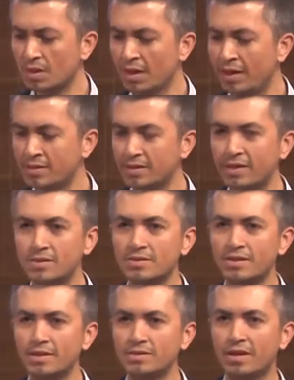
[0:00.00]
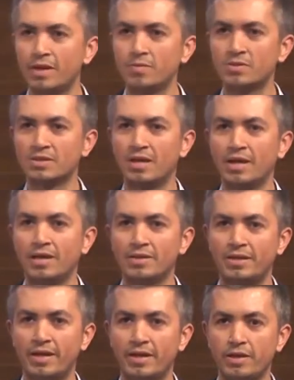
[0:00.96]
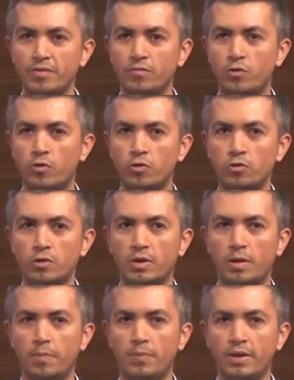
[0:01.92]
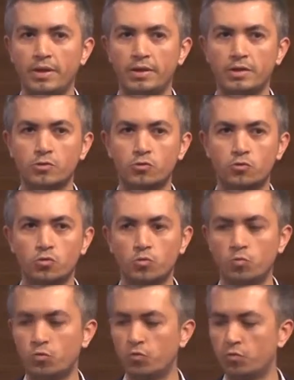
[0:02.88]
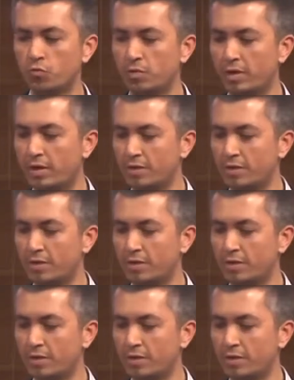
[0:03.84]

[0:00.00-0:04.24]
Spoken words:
And at that time, they were planning to move